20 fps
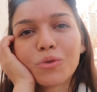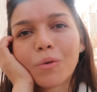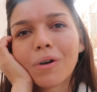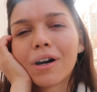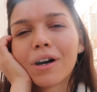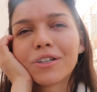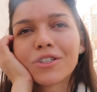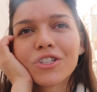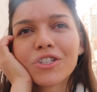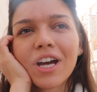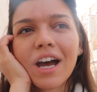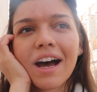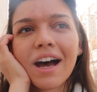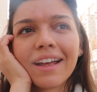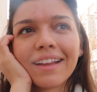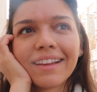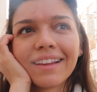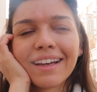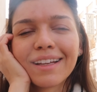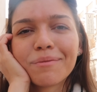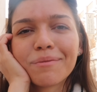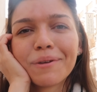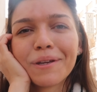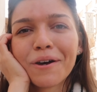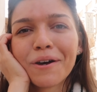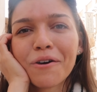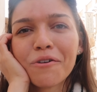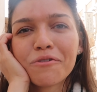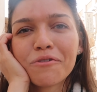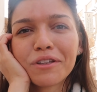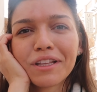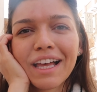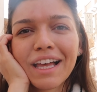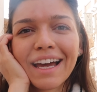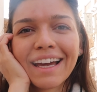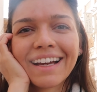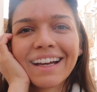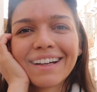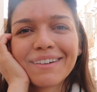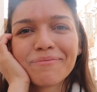watch, and let me know if you
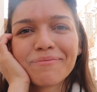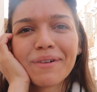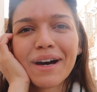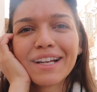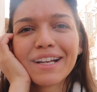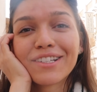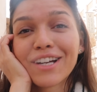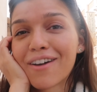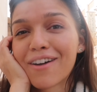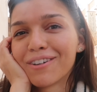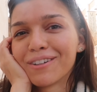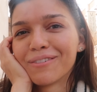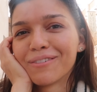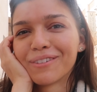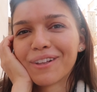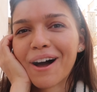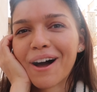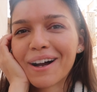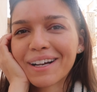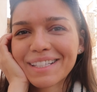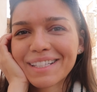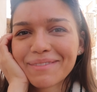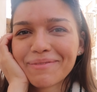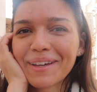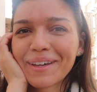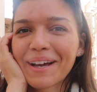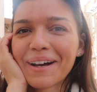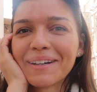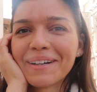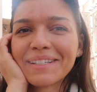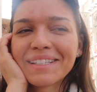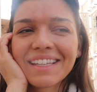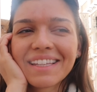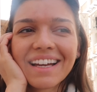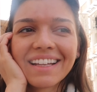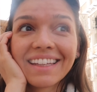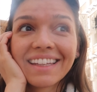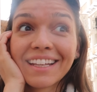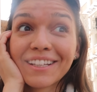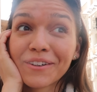like my travel vlogs, because
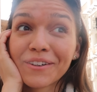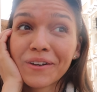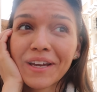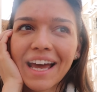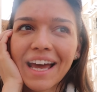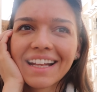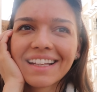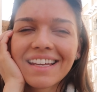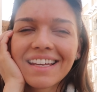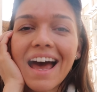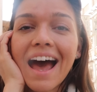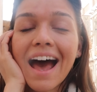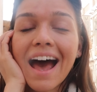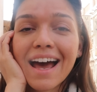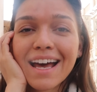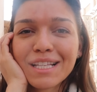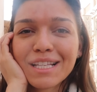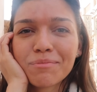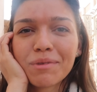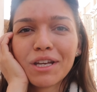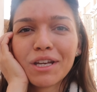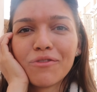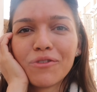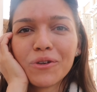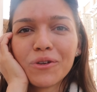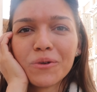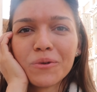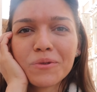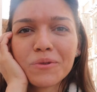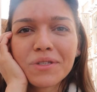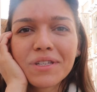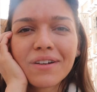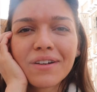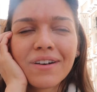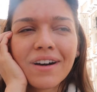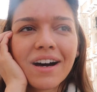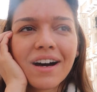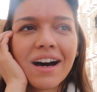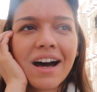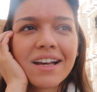they don't get as many views
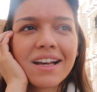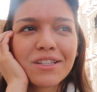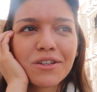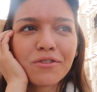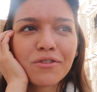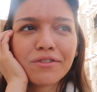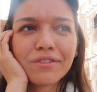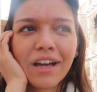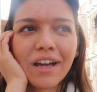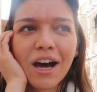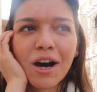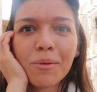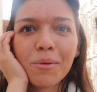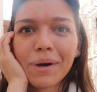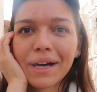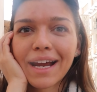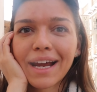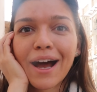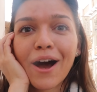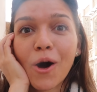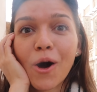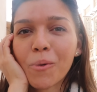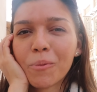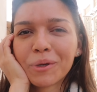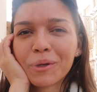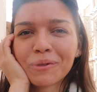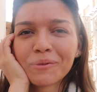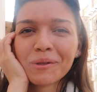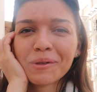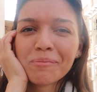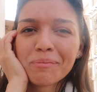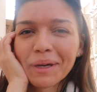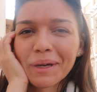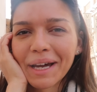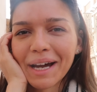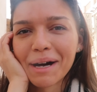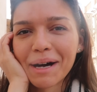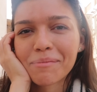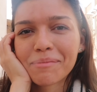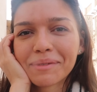as of now, but I hope it will
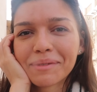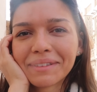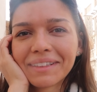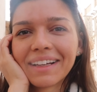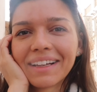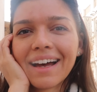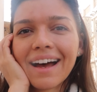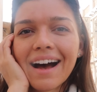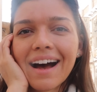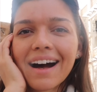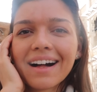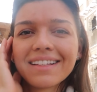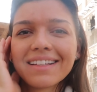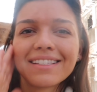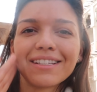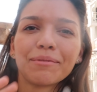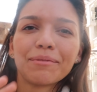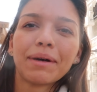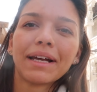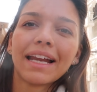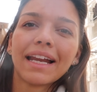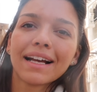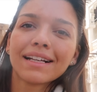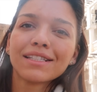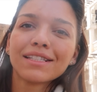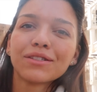pick up. I'll see you in my next